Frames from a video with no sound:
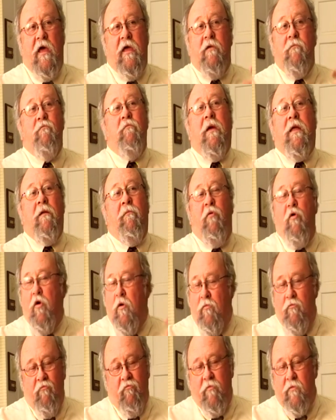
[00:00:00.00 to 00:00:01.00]
made a
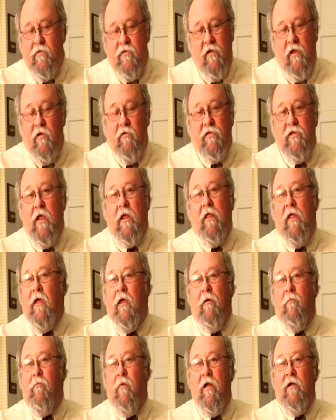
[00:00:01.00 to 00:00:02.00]
poem, it was, sting
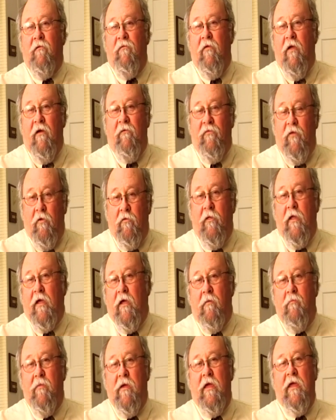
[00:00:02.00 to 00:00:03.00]
like a butterfly, float
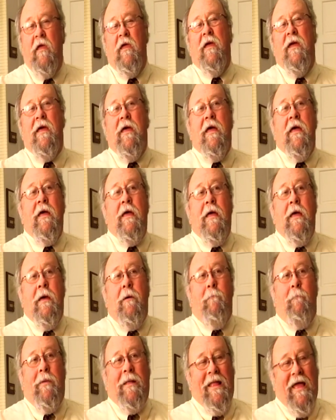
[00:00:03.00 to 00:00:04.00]
like a bee.
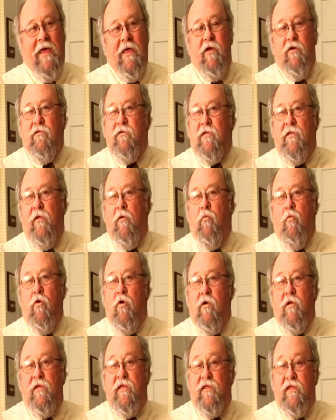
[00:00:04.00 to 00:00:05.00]
But I used the
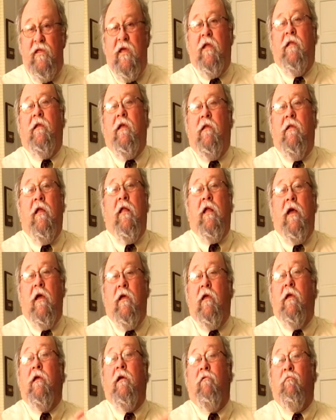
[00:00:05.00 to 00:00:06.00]
word sit, and then
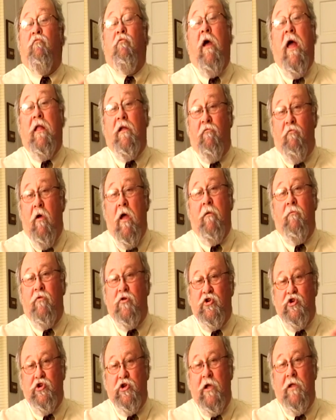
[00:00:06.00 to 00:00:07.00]
I had it rhyme
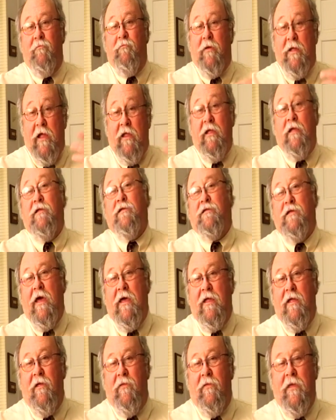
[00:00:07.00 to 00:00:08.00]
with shit, but I didn't
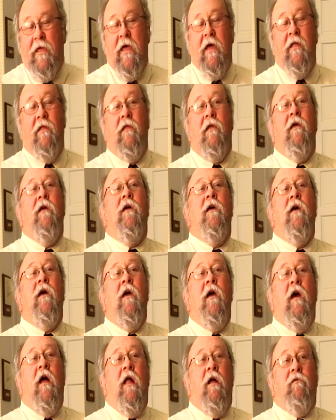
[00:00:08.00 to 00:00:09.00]
say it at the end.
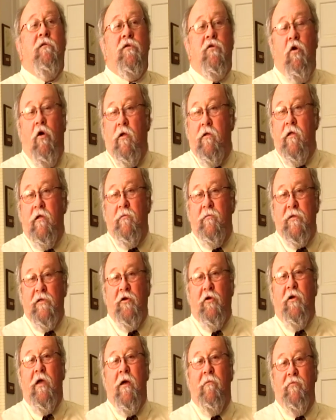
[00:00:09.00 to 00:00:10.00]
And I was called into
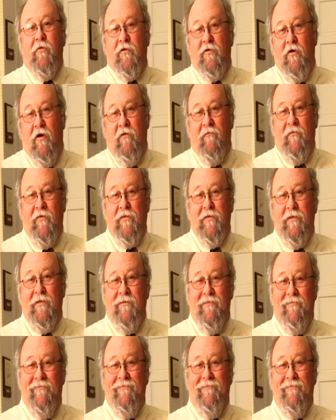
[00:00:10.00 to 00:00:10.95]
Mr. Kemper's office